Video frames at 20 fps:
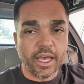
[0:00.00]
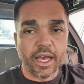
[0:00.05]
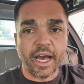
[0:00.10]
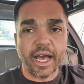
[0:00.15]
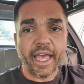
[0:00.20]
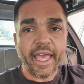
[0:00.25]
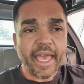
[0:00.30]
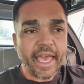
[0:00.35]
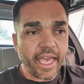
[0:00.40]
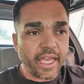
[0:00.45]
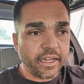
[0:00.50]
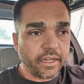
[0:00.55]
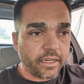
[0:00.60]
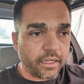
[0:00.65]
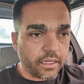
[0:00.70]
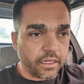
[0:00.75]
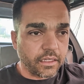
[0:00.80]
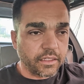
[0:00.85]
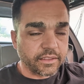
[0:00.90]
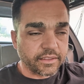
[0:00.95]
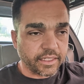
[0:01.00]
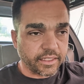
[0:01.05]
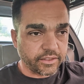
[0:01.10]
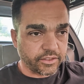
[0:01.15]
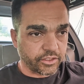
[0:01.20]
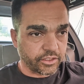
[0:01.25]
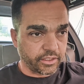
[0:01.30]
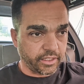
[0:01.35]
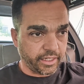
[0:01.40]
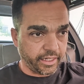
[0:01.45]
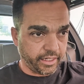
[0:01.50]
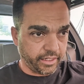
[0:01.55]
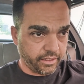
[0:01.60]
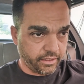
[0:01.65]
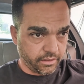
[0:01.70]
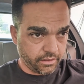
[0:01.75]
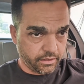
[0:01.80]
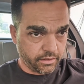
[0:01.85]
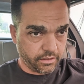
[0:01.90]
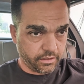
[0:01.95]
I had a sensor laying